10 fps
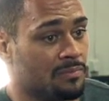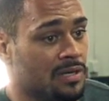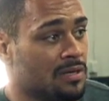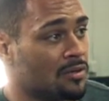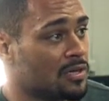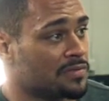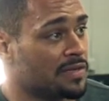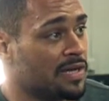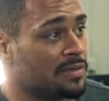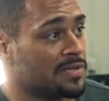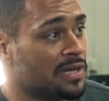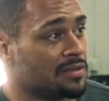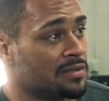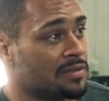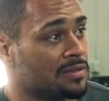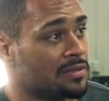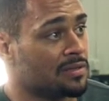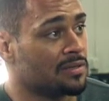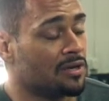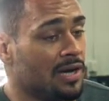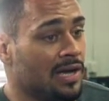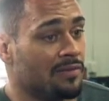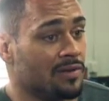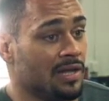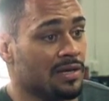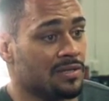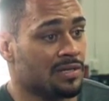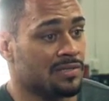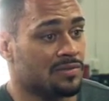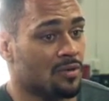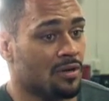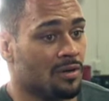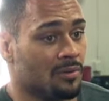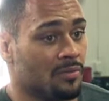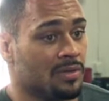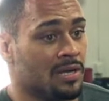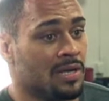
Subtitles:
being a CrossFit Games athlete. I have a lot of things going on.